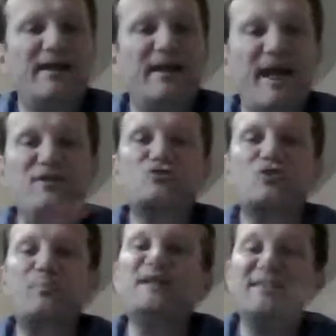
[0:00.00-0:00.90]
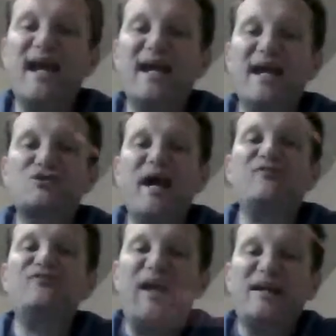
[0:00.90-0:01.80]
And so PTH
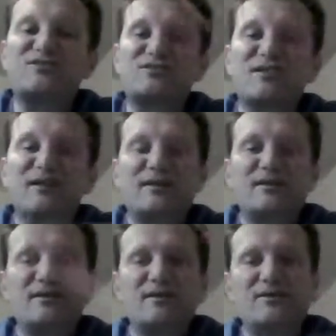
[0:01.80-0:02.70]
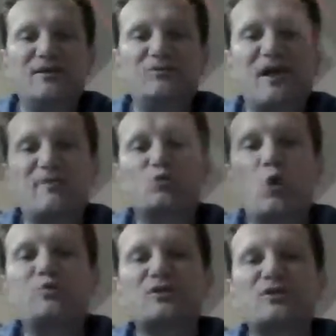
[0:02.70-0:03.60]
affects the
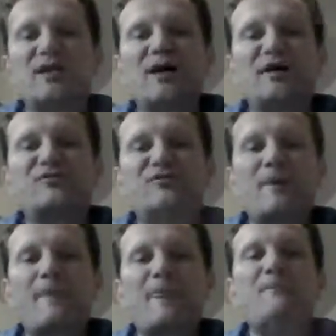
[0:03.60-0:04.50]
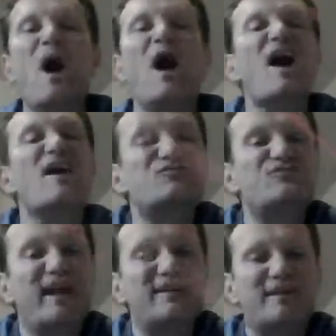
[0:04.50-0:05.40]
reabsorption of
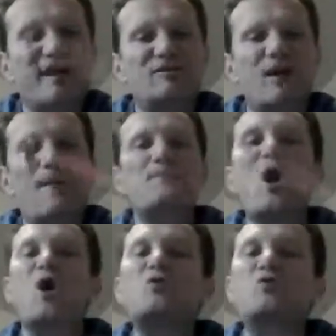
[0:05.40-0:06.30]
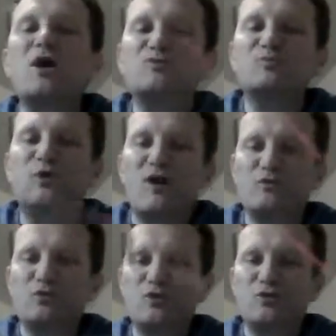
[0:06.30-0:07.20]
phosphate in the proximal
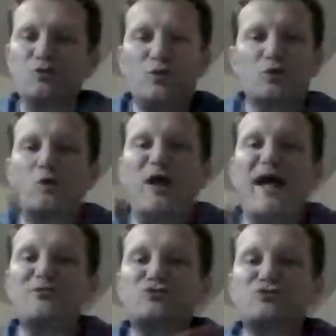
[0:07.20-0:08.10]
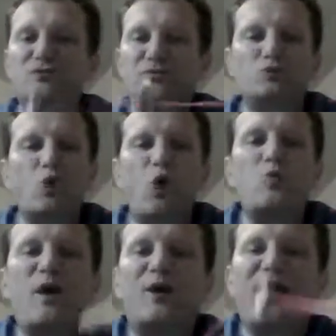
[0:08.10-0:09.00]
convoluted tubule. Nowhere else.
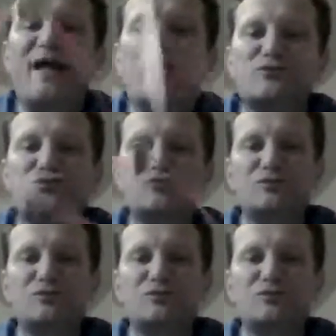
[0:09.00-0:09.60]
Nowhere else.